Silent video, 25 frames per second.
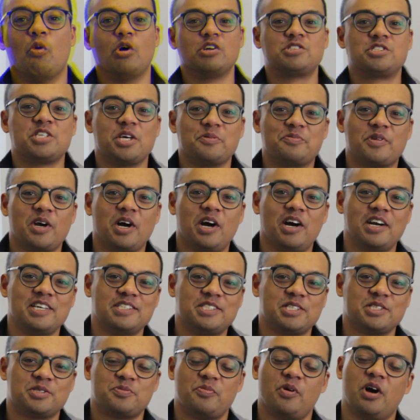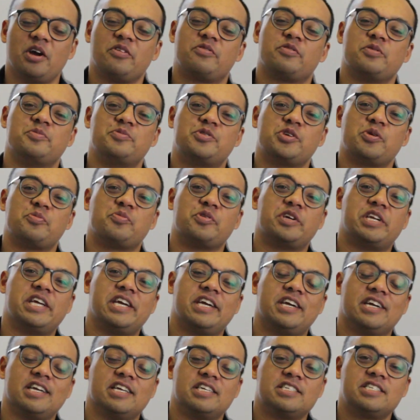What's up, guys? It's Mike from Job
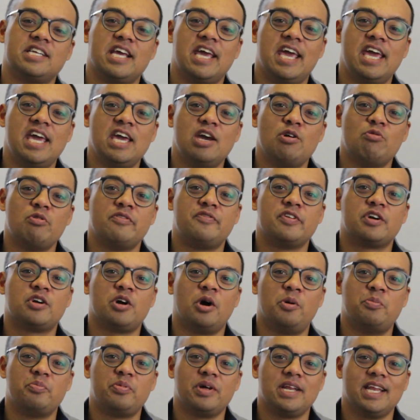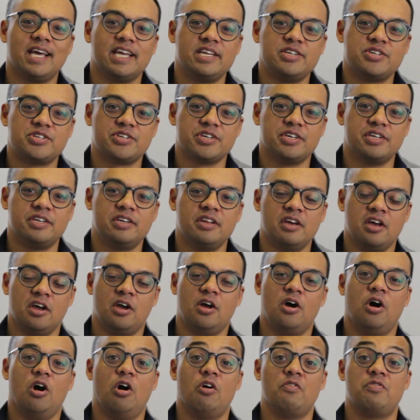Ready English here with a compilation
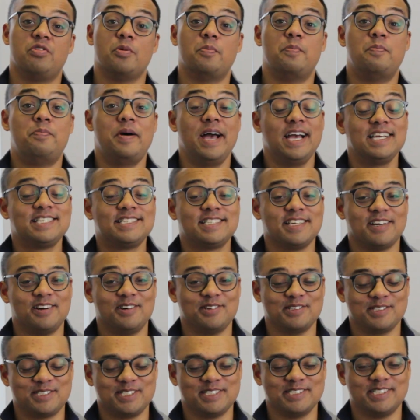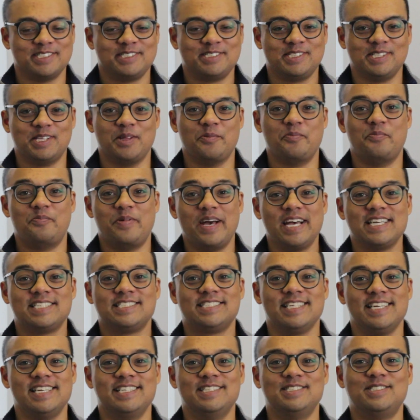of the best answers to the
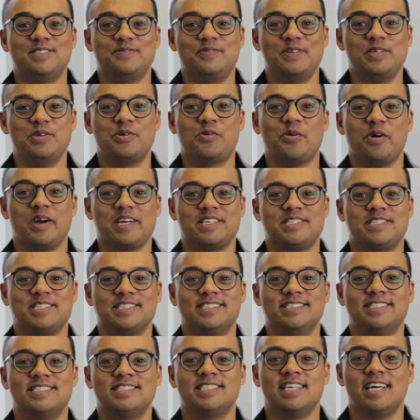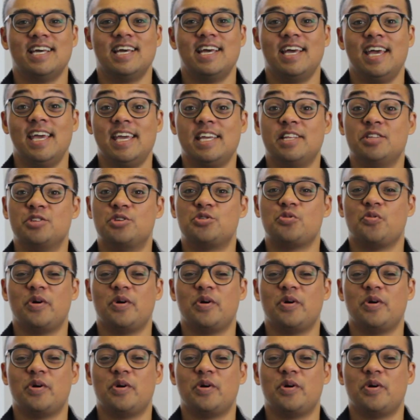best interview questions in